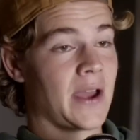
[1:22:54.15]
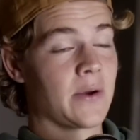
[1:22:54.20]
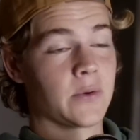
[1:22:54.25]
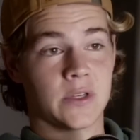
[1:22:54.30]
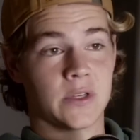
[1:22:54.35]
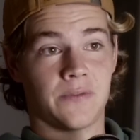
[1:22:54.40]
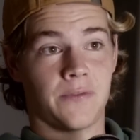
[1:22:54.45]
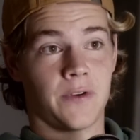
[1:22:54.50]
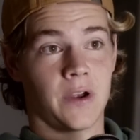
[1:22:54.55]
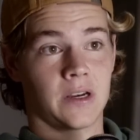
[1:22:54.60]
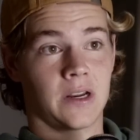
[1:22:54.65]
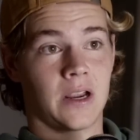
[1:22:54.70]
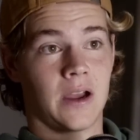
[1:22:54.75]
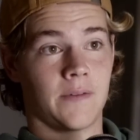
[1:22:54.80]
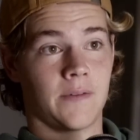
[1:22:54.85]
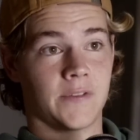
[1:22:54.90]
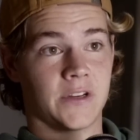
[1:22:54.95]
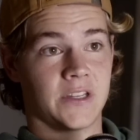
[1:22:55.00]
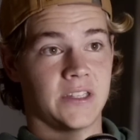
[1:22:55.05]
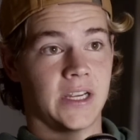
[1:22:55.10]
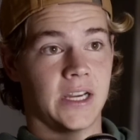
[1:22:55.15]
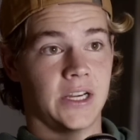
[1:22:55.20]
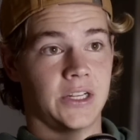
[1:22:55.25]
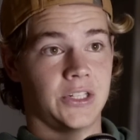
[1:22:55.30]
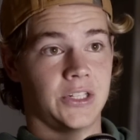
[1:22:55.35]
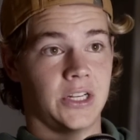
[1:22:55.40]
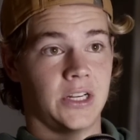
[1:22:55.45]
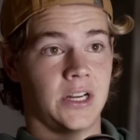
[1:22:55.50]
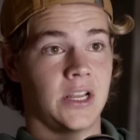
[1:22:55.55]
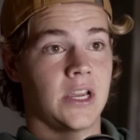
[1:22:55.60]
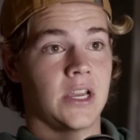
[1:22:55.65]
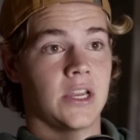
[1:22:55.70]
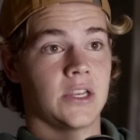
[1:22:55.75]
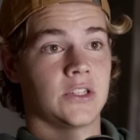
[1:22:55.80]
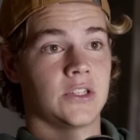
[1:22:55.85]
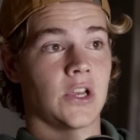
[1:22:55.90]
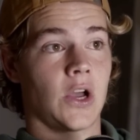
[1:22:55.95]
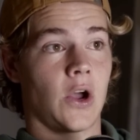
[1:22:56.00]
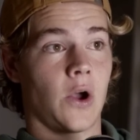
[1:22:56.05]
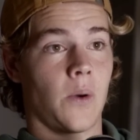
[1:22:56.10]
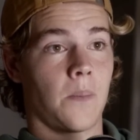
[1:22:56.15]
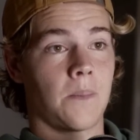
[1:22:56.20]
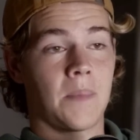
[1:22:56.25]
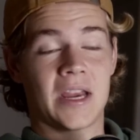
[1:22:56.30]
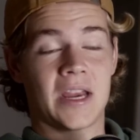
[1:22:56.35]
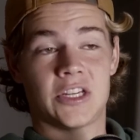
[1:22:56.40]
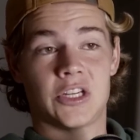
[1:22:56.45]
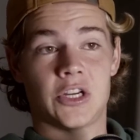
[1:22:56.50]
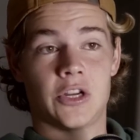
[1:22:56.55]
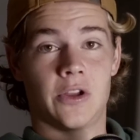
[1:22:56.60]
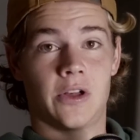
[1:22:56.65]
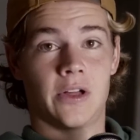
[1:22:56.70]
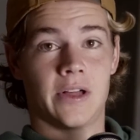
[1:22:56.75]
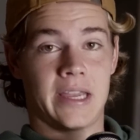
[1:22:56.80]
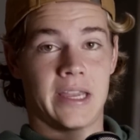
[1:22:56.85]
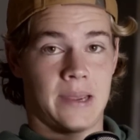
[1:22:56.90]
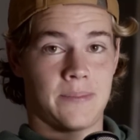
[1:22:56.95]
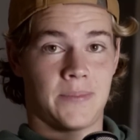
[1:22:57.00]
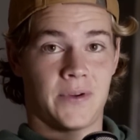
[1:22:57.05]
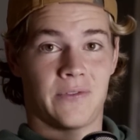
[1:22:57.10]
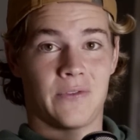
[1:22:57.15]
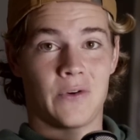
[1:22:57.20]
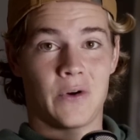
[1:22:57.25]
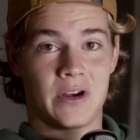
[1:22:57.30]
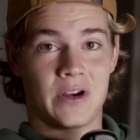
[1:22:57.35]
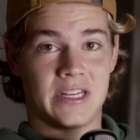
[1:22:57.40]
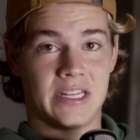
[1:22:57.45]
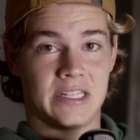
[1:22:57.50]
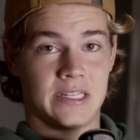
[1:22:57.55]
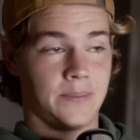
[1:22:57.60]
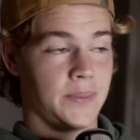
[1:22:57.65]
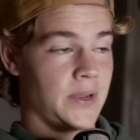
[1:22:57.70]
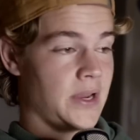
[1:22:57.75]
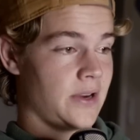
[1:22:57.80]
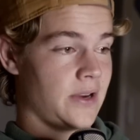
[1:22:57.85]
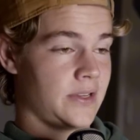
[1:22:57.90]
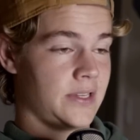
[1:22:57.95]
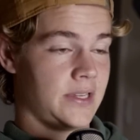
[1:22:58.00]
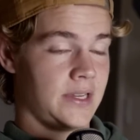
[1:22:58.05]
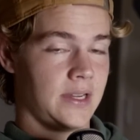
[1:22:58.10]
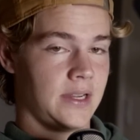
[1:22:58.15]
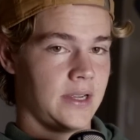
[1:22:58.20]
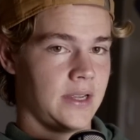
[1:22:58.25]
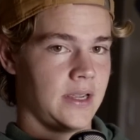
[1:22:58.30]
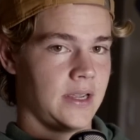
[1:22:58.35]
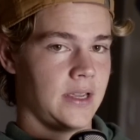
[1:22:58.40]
That was a fun conversation, so make sure you click it before it disappears.